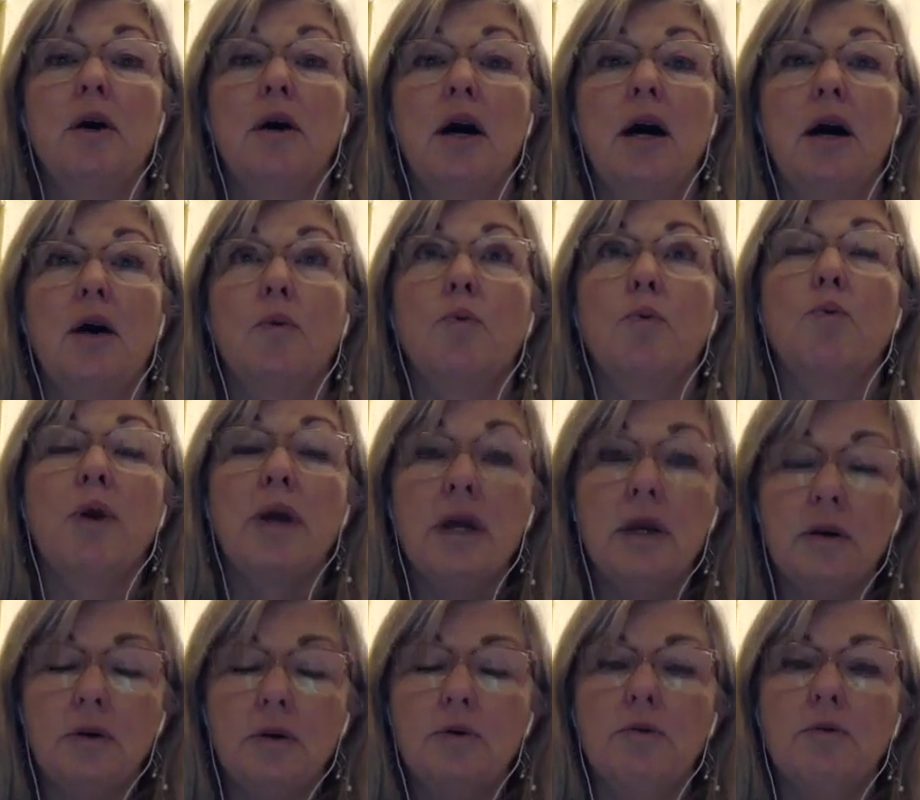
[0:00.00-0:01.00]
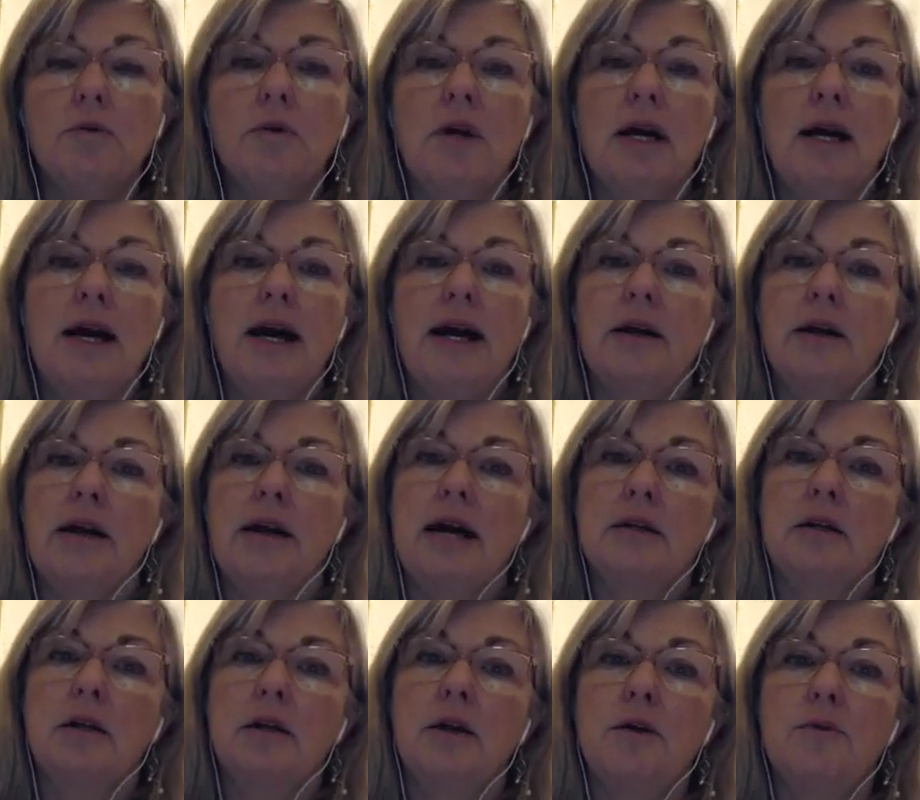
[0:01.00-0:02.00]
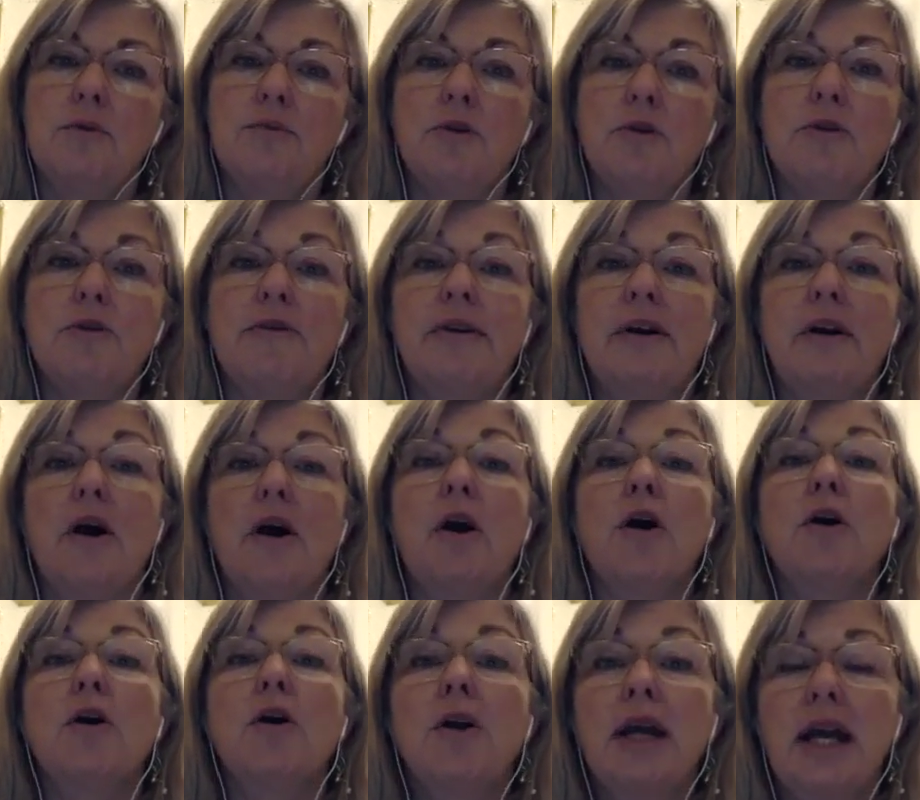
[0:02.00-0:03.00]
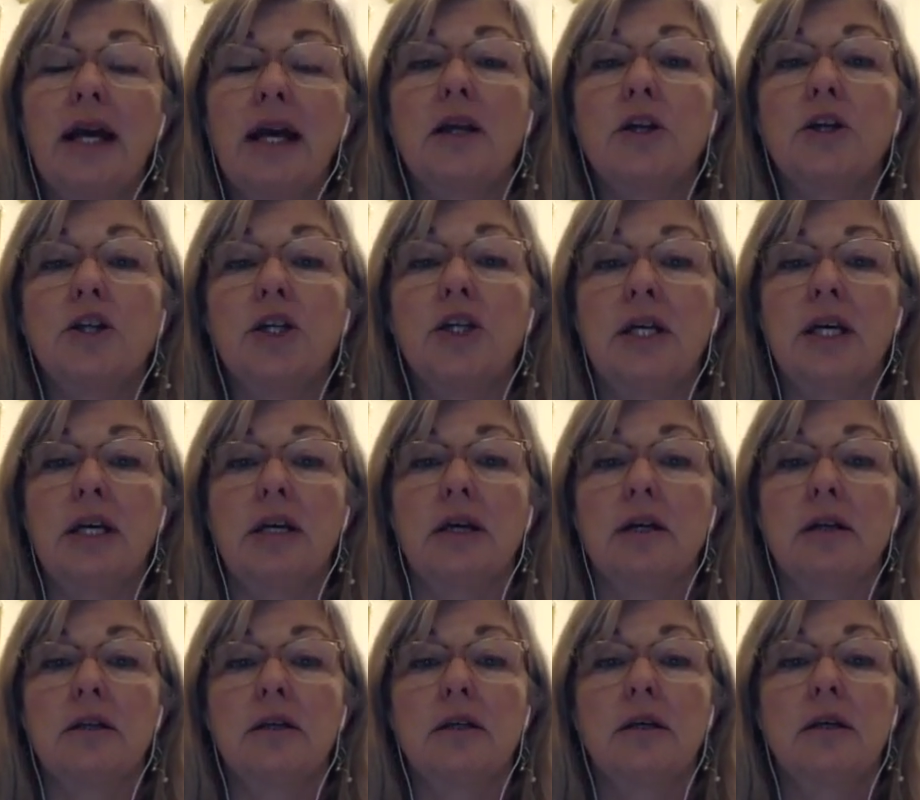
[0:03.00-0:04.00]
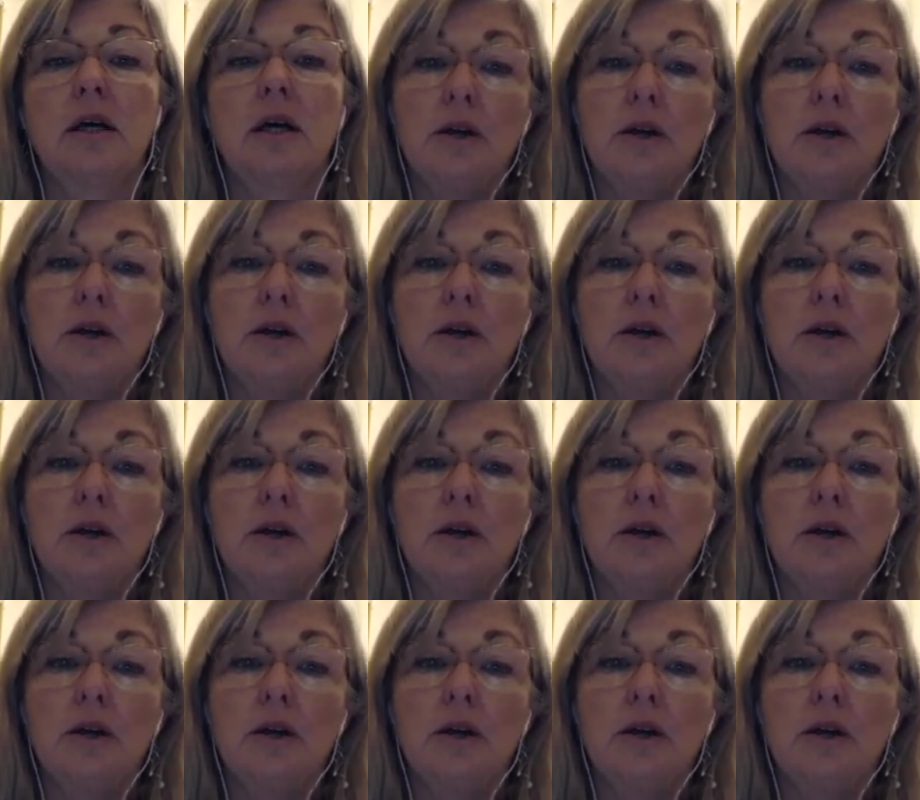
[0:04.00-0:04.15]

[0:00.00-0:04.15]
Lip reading: real, and it has a lot more of our own energy in it.